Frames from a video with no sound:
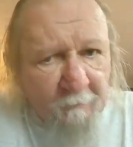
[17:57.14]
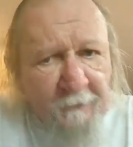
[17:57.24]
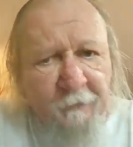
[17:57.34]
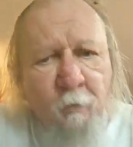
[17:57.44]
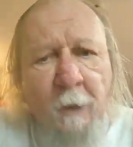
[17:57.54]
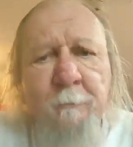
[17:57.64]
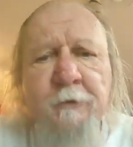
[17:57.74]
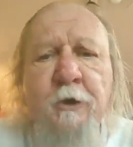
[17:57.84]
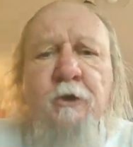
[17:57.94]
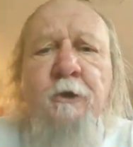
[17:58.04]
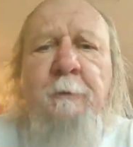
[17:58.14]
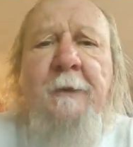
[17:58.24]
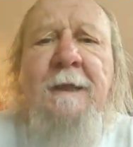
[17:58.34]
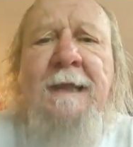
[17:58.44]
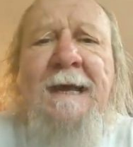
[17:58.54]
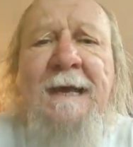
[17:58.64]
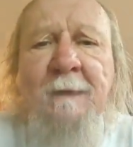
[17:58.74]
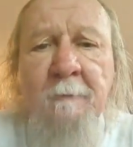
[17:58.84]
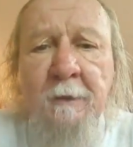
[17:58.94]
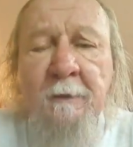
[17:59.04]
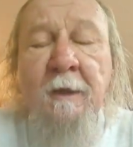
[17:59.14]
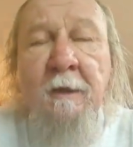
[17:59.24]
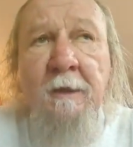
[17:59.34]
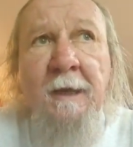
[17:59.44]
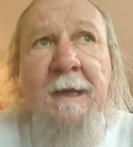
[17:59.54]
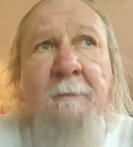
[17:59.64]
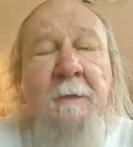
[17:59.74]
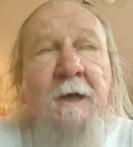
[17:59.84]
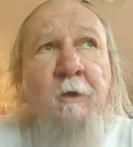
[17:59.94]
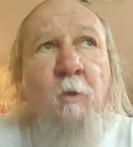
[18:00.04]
This wine would go good with lamb. Lamb, by the